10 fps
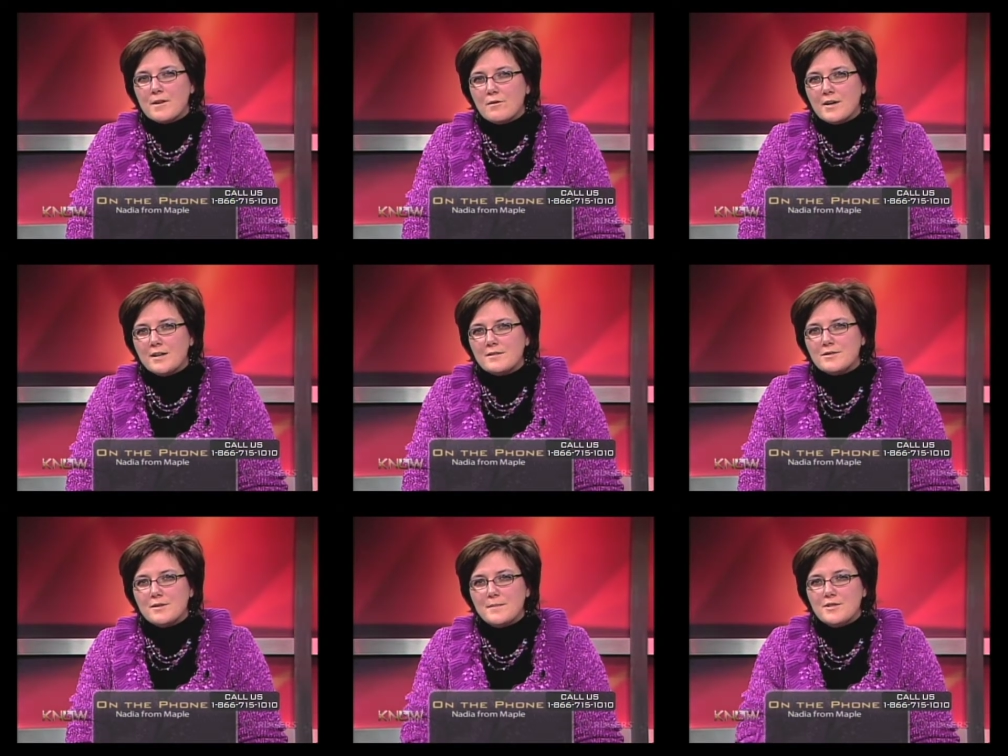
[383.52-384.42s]
Okay,
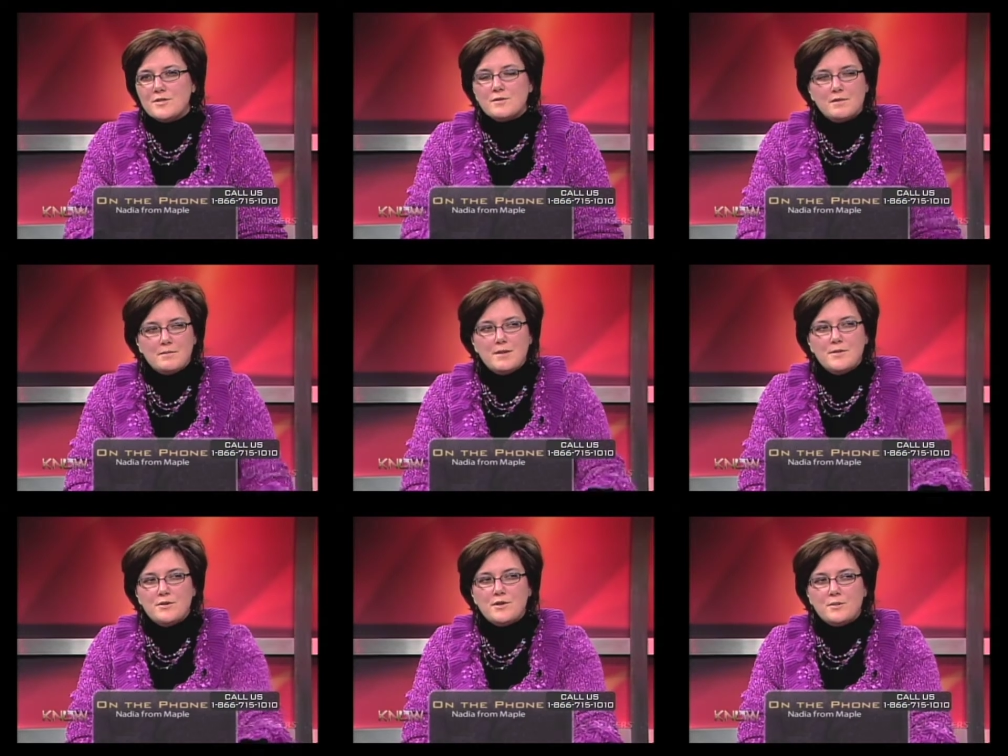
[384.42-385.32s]
so let me just, maybe
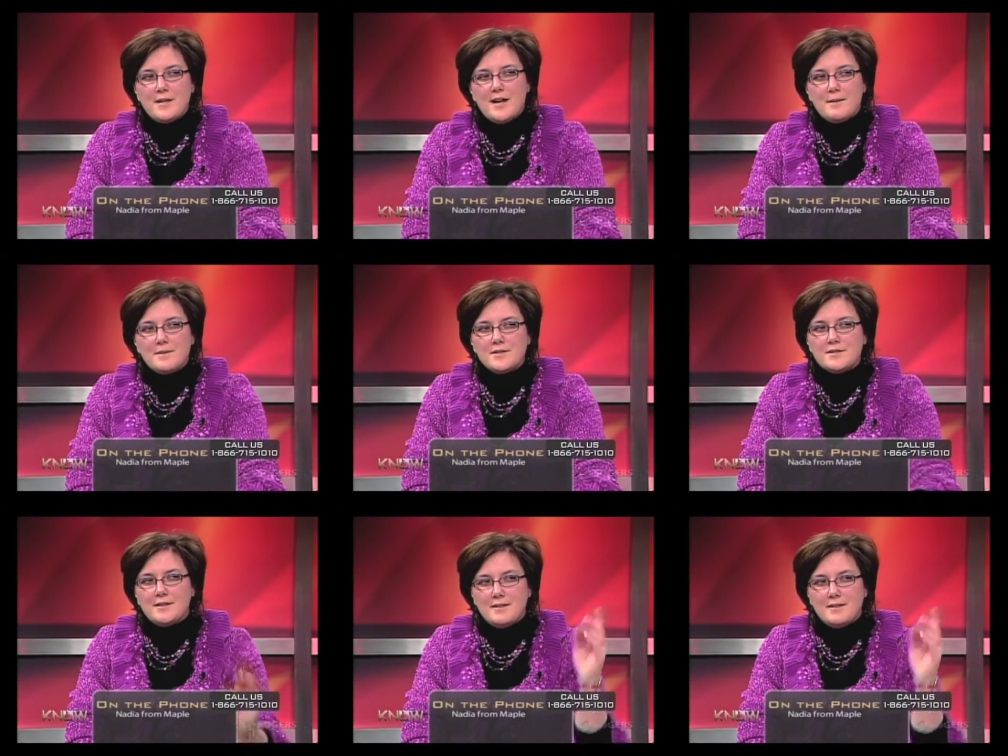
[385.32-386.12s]
you could recap, because